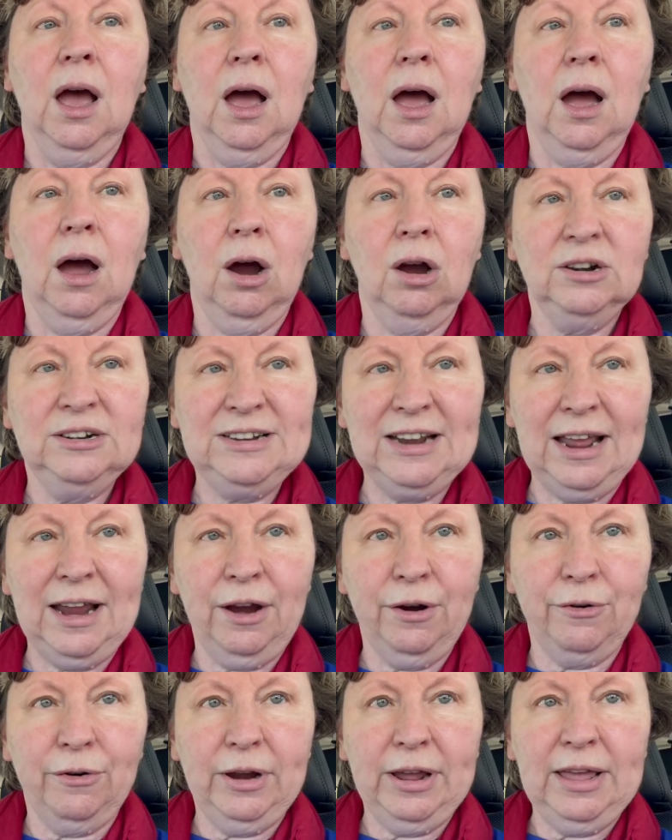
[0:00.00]
are
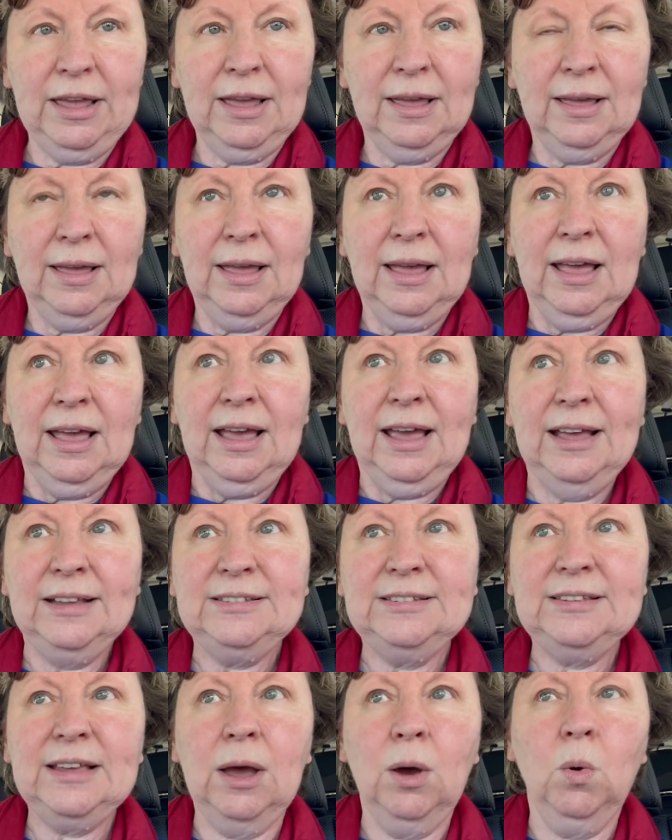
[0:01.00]
dairy.
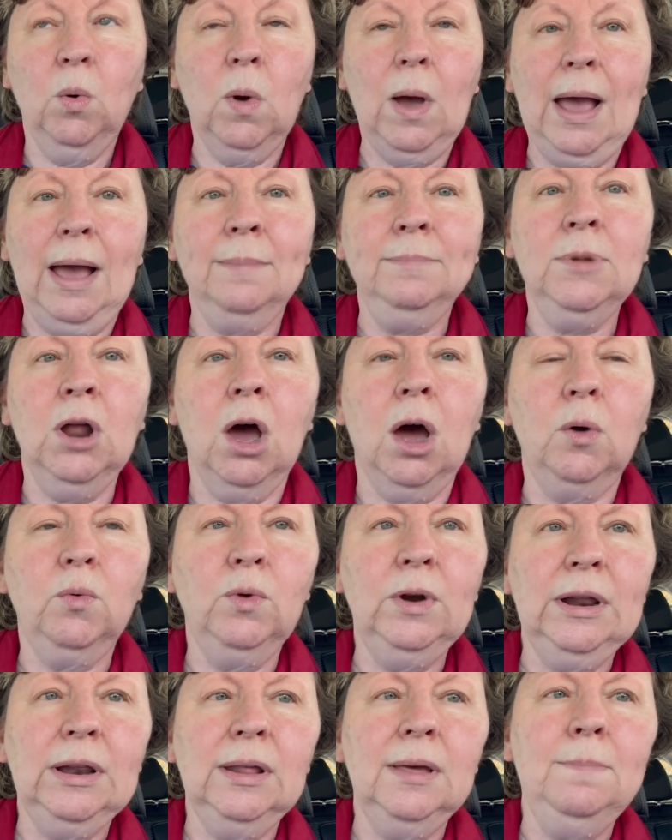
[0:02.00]
And so I'm not
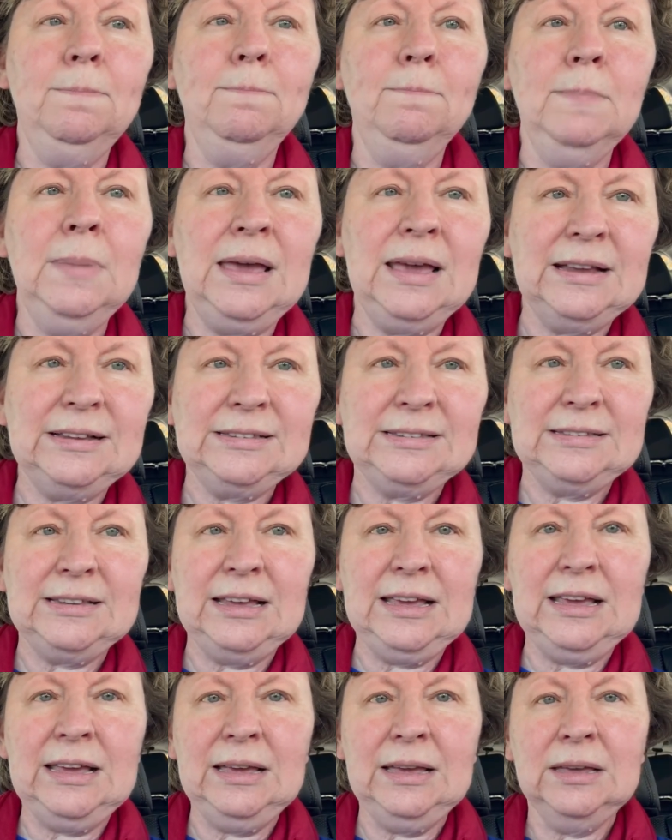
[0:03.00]
really
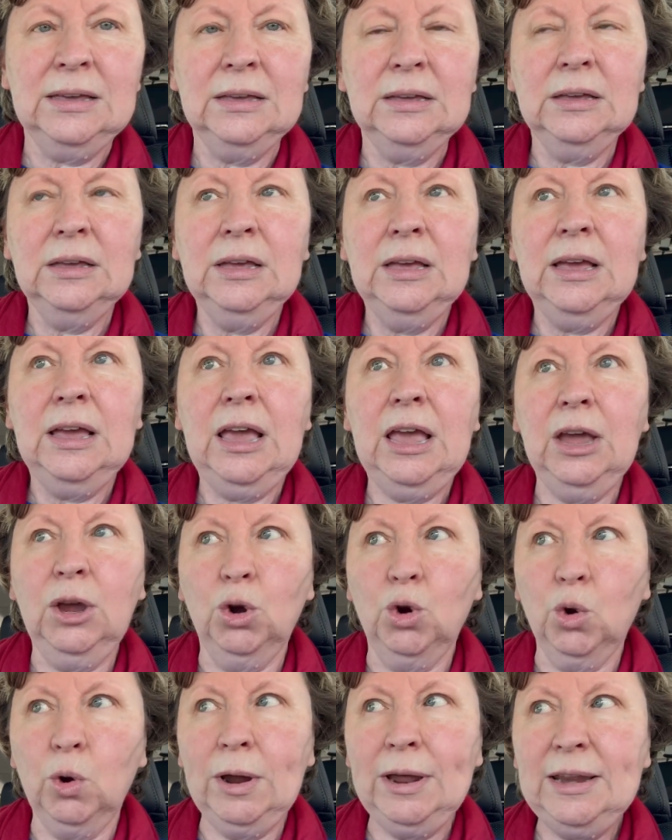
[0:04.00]
mixing
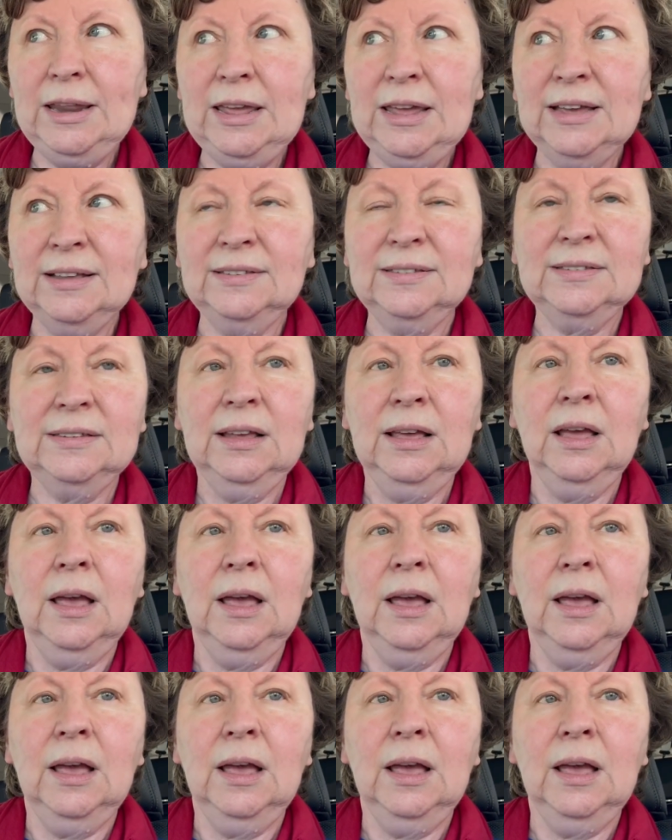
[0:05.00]
ingredients.